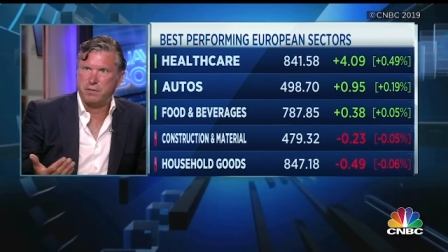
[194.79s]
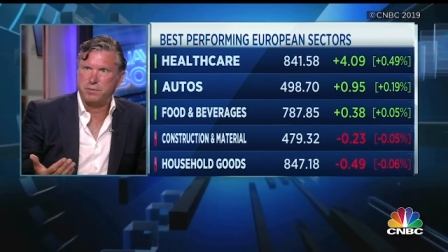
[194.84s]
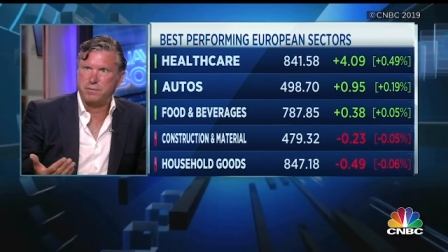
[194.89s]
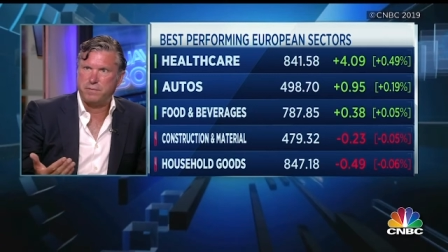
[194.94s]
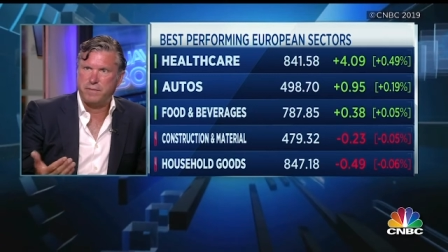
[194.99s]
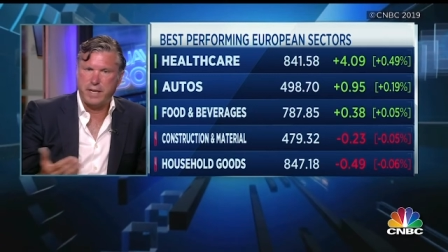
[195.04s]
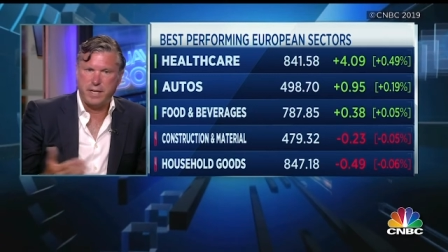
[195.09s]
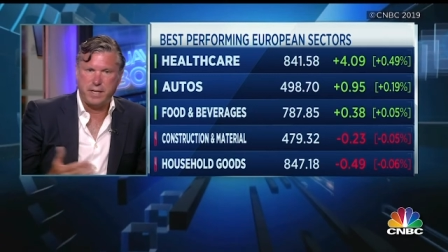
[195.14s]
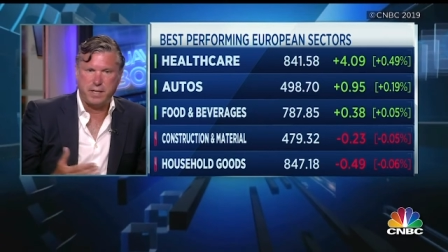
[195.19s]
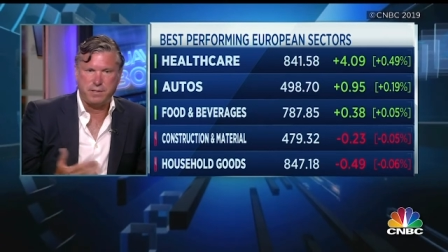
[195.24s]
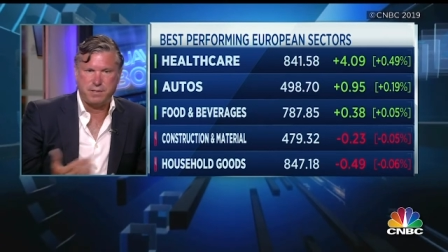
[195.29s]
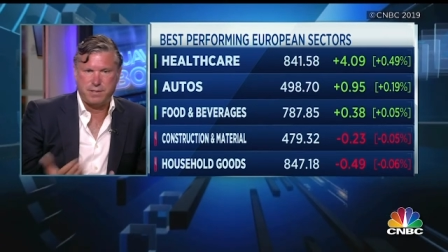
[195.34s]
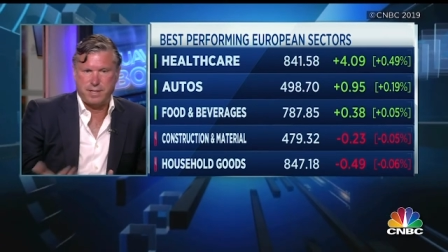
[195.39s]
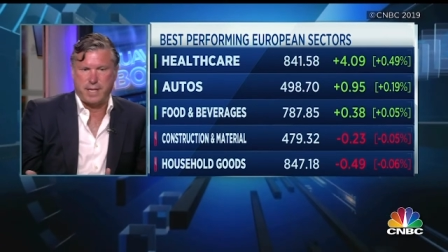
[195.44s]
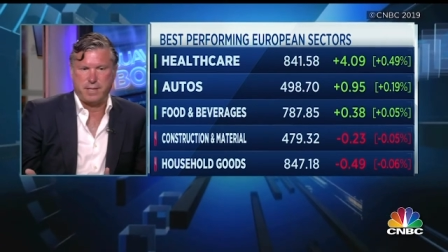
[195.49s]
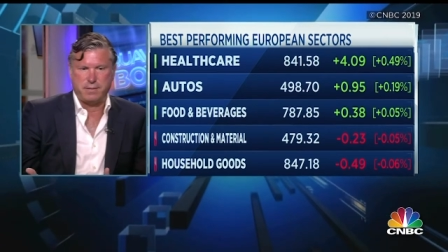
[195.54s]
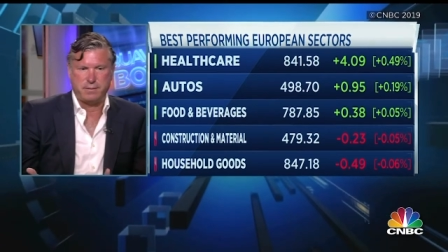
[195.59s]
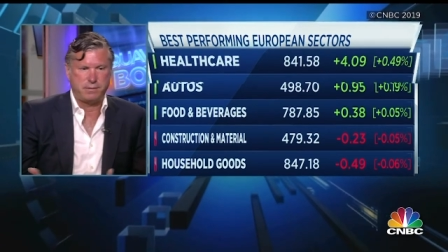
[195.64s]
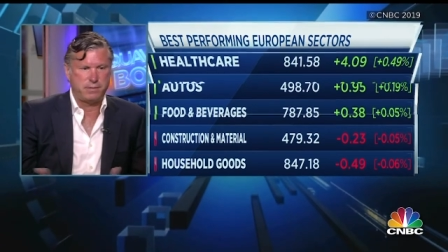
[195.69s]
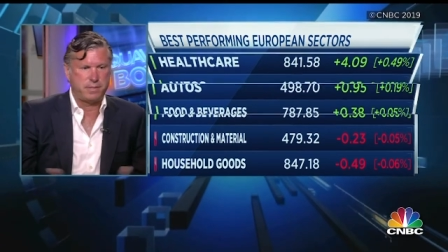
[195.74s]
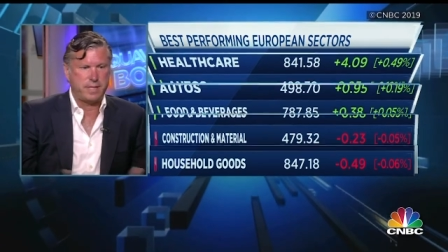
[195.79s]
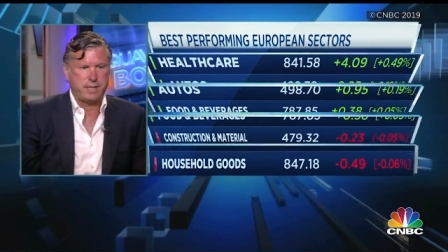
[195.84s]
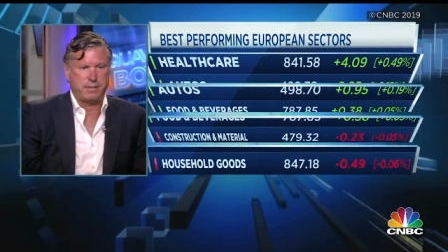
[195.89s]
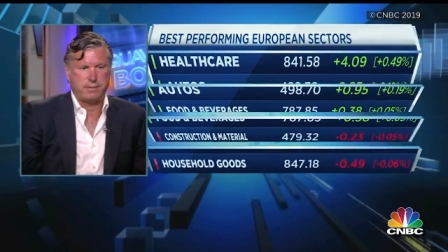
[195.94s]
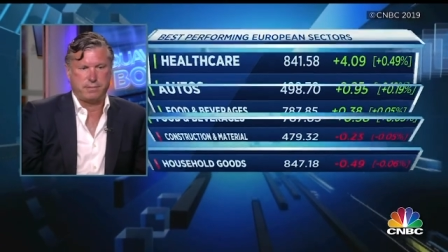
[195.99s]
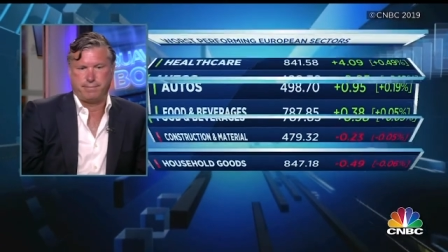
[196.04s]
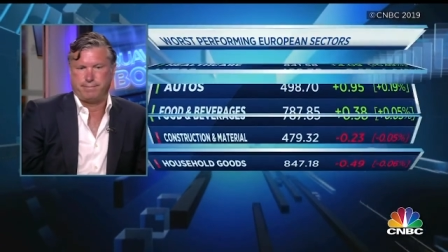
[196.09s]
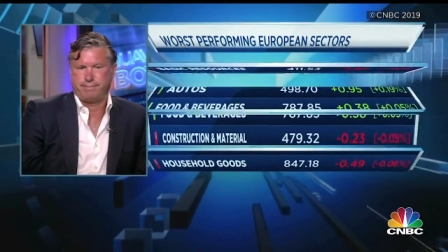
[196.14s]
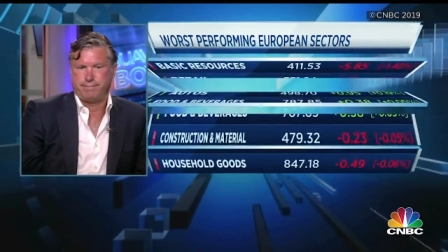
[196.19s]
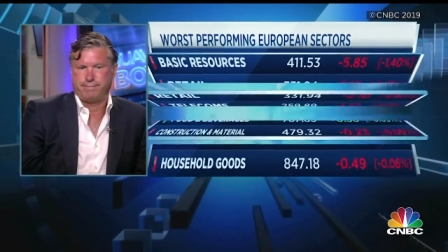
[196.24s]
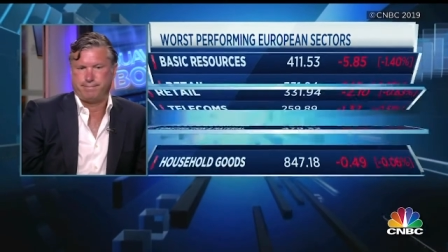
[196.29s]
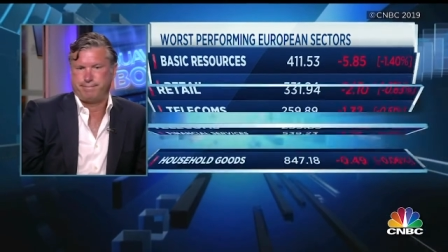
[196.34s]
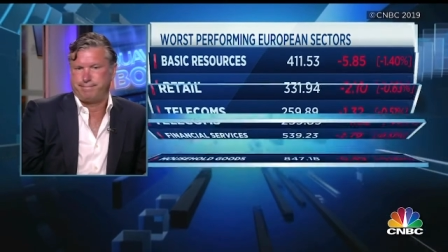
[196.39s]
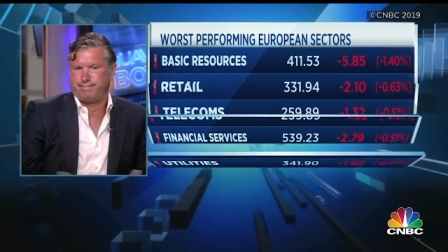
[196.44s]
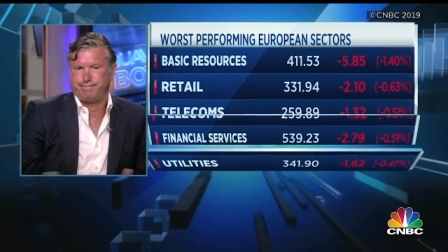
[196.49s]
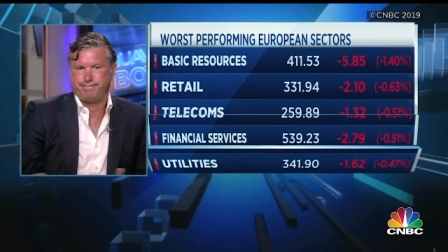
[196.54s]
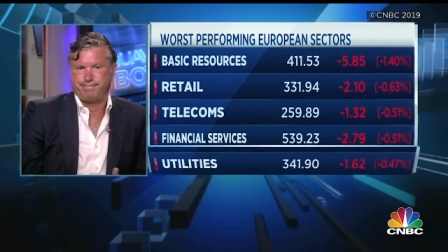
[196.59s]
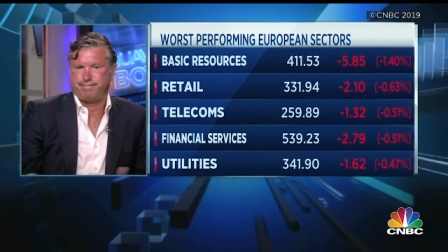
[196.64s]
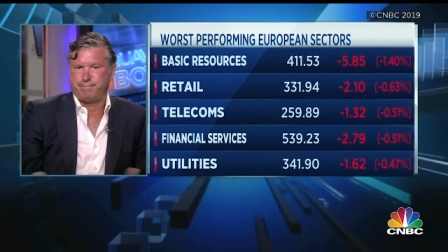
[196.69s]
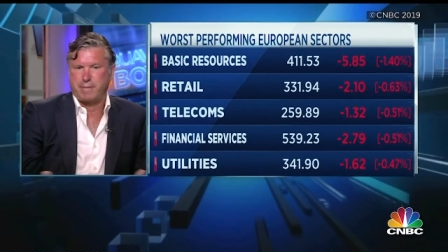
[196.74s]
phase than
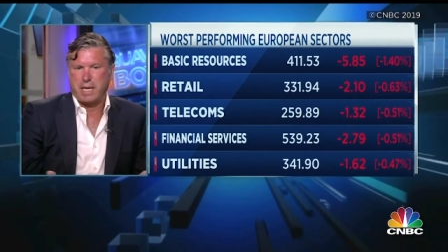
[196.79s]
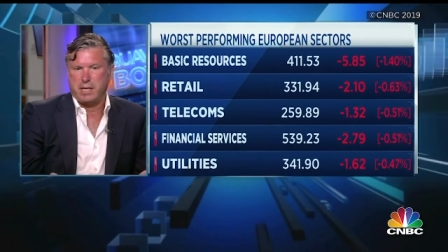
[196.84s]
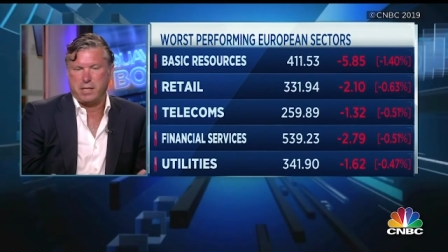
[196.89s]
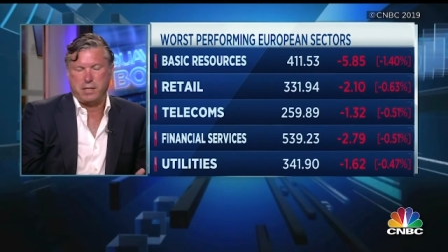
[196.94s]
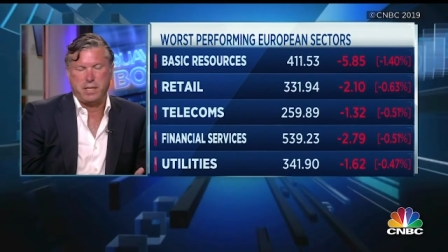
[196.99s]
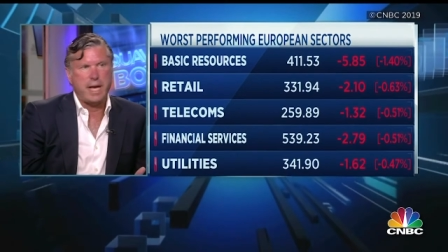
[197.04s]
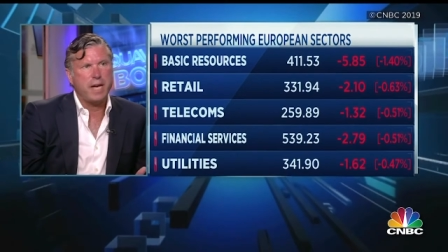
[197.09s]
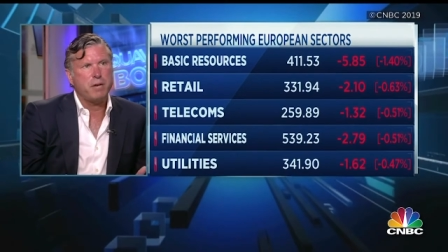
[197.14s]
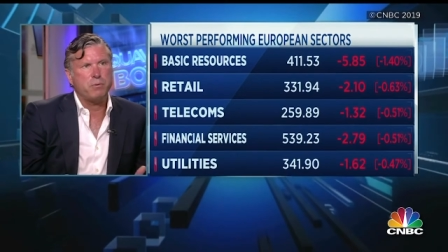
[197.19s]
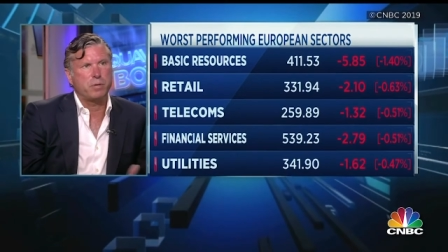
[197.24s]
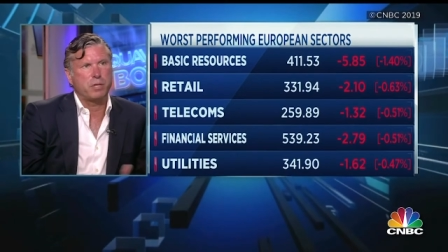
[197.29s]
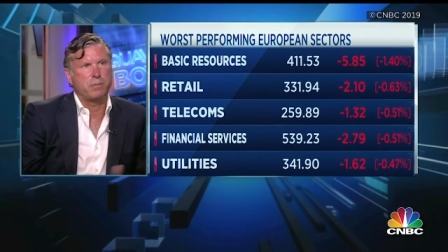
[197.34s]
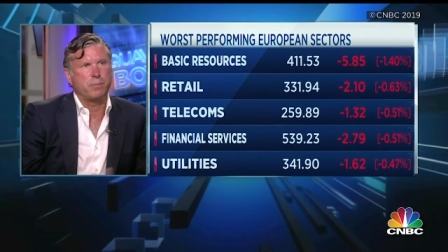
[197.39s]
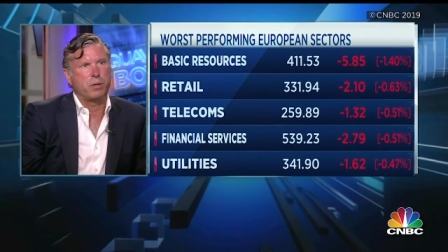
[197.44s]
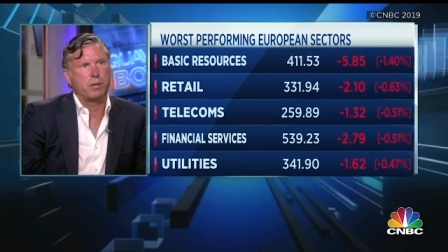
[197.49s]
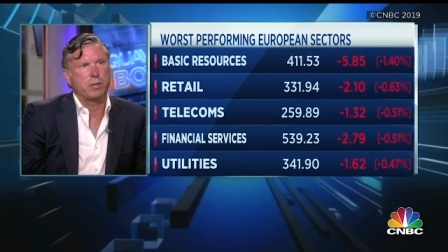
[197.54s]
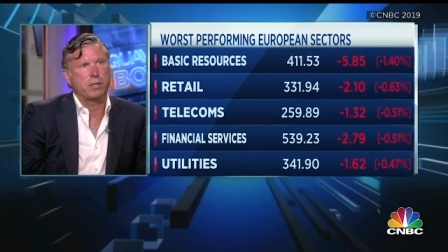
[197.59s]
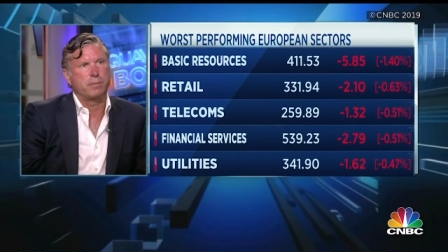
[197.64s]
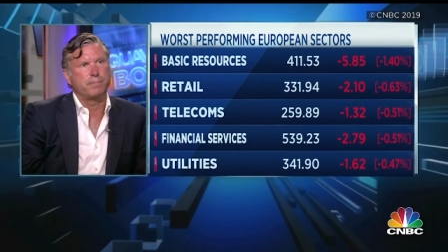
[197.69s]
in the equity market.